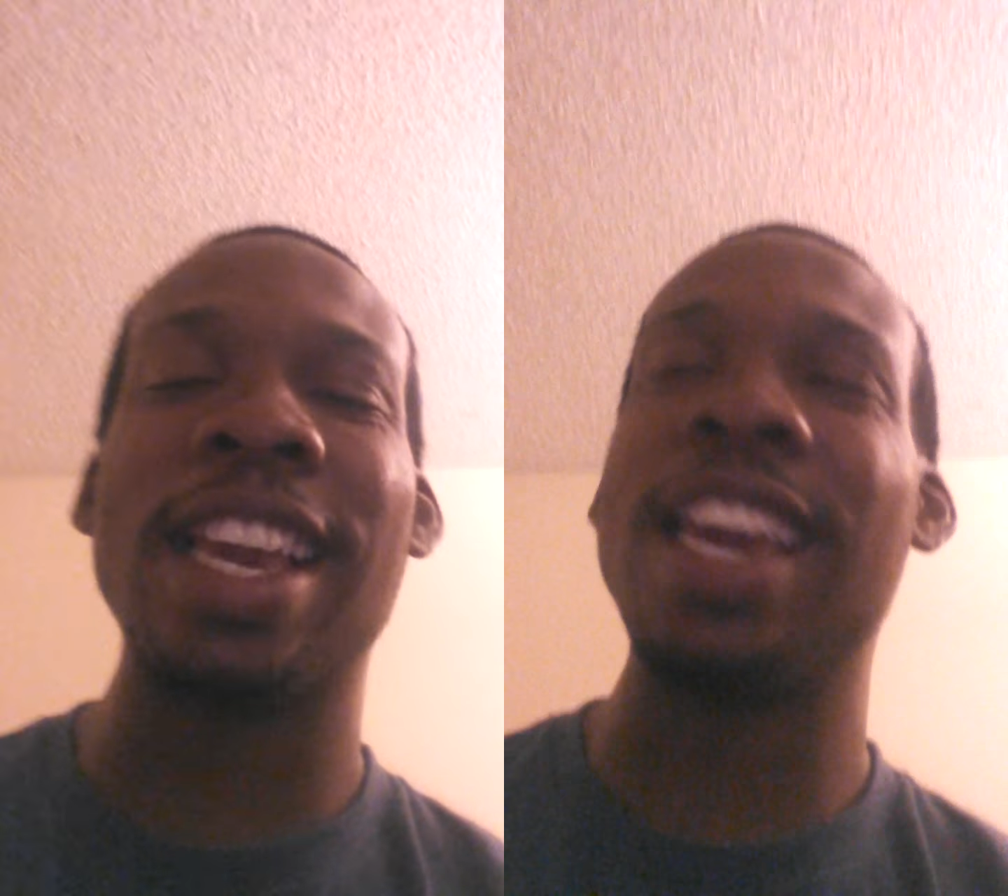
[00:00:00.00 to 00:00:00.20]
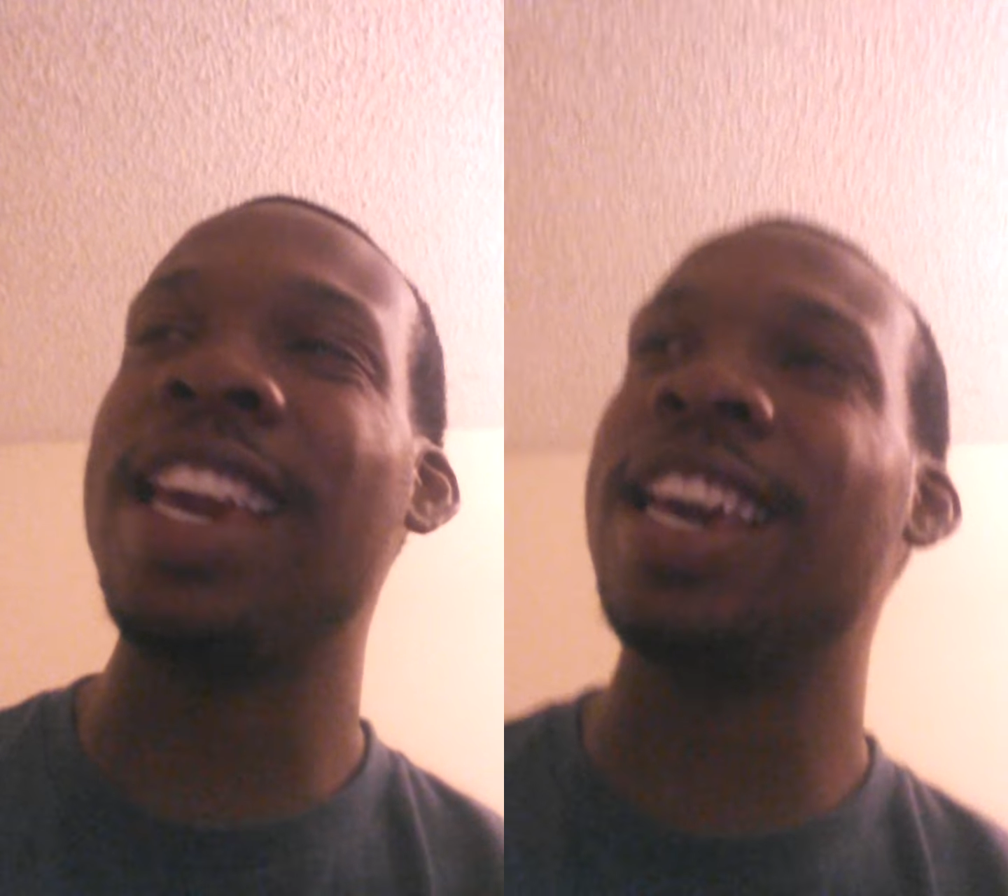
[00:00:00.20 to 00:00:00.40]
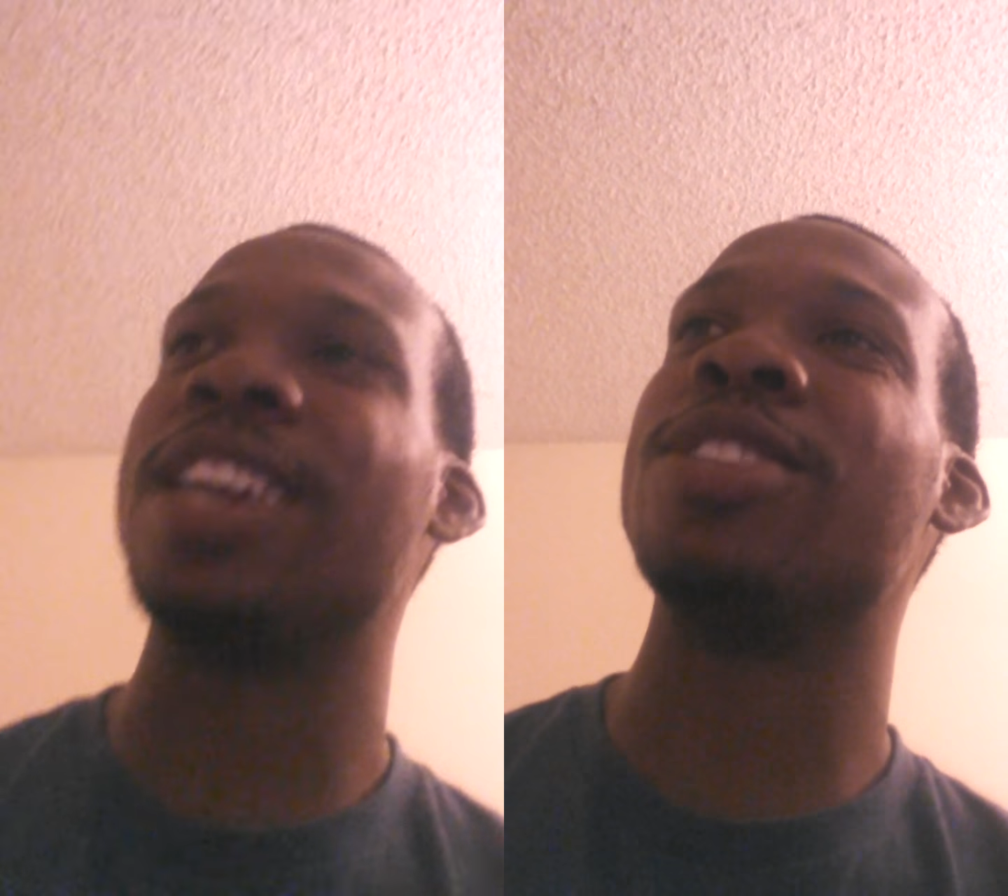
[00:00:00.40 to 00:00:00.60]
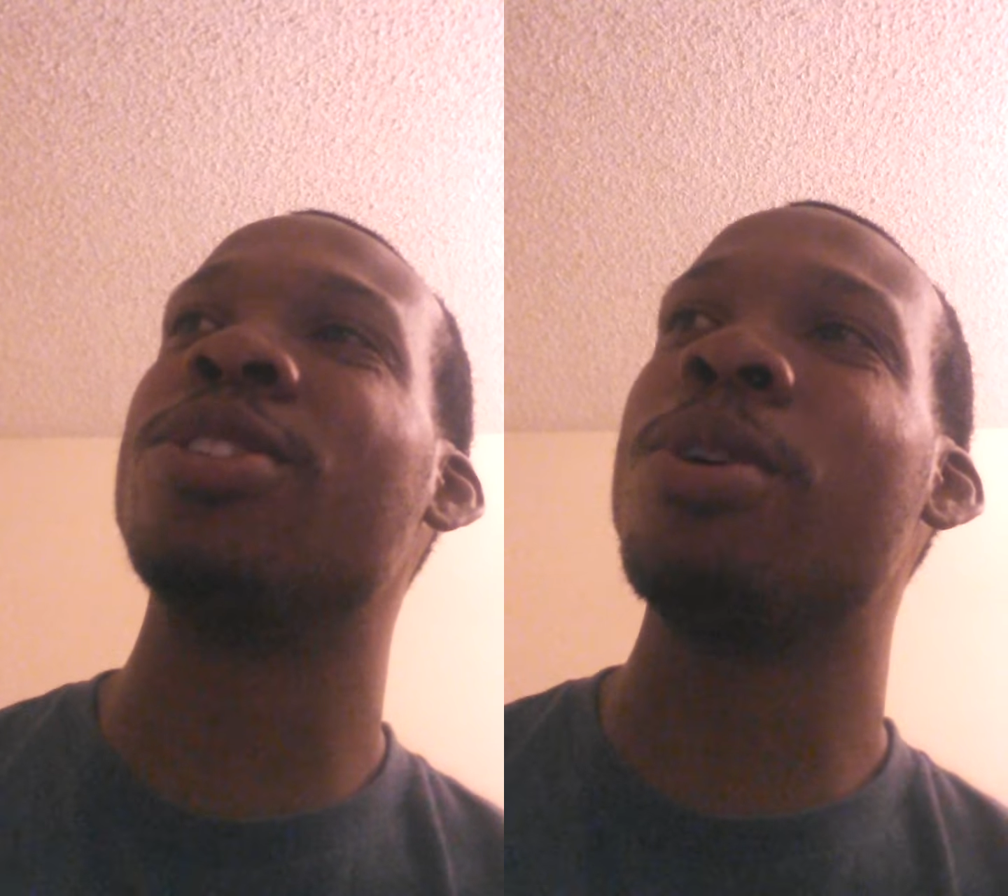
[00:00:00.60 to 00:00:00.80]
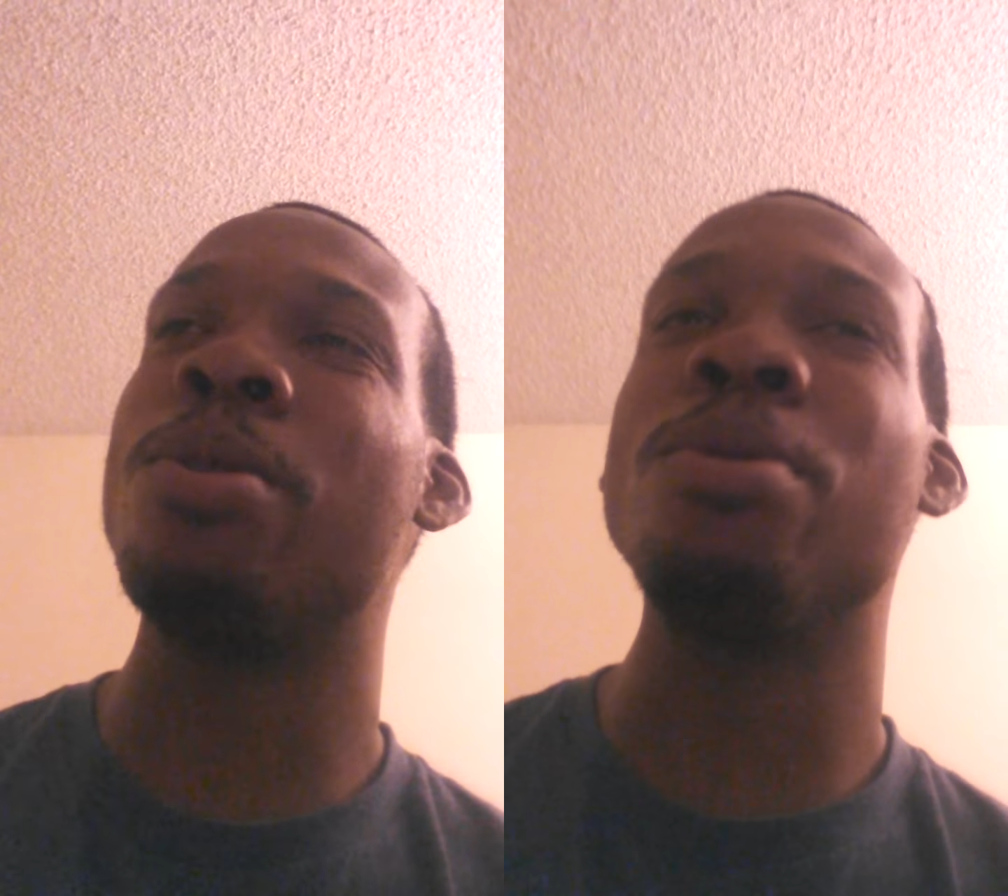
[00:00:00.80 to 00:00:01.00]
he a
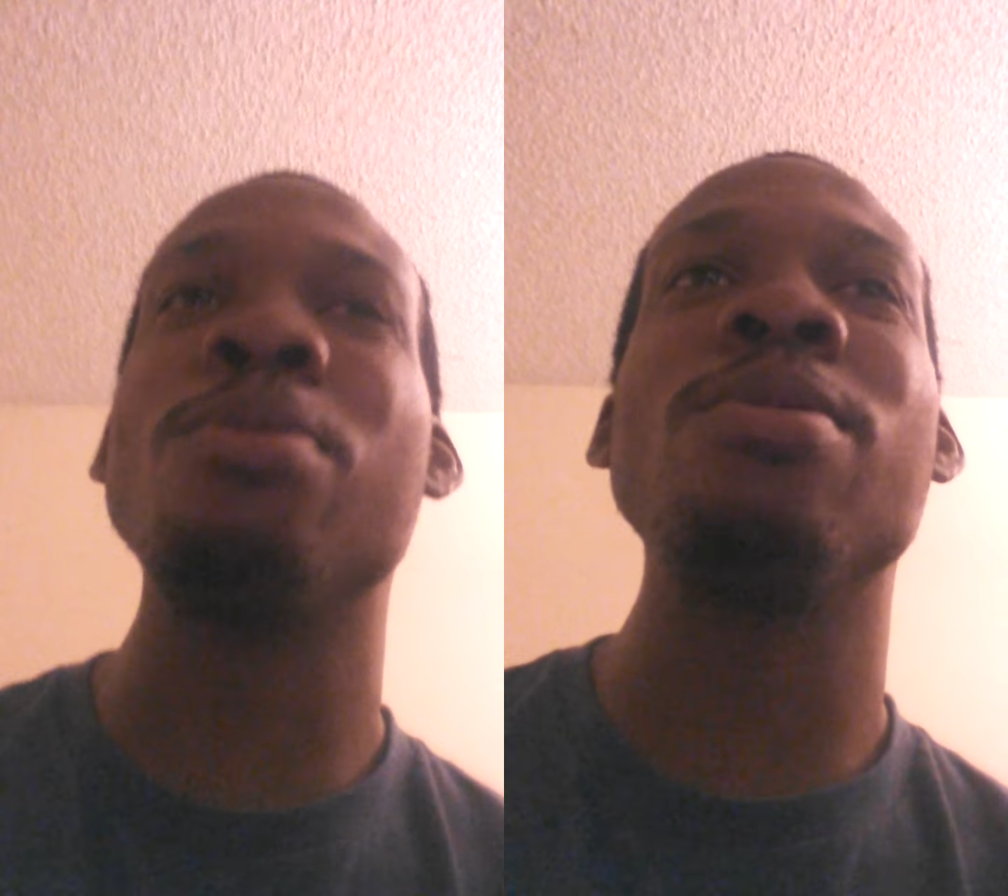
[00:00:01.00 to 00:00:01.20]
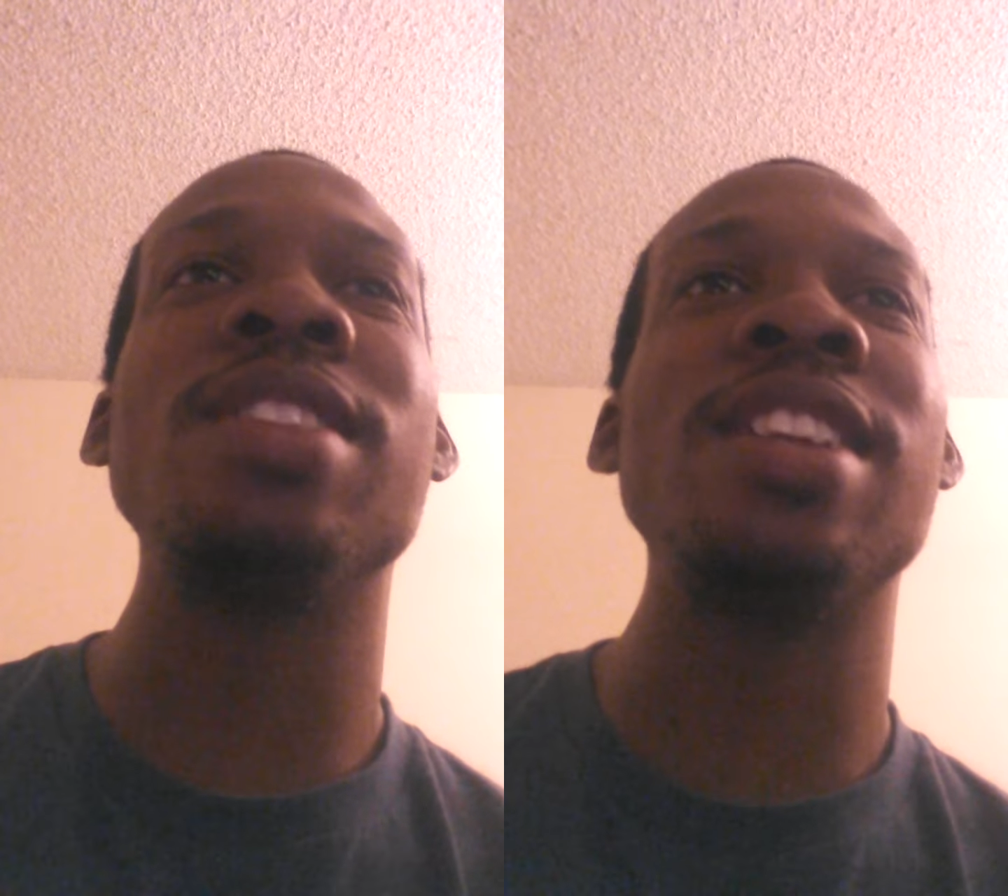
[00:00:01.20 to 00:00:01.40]
total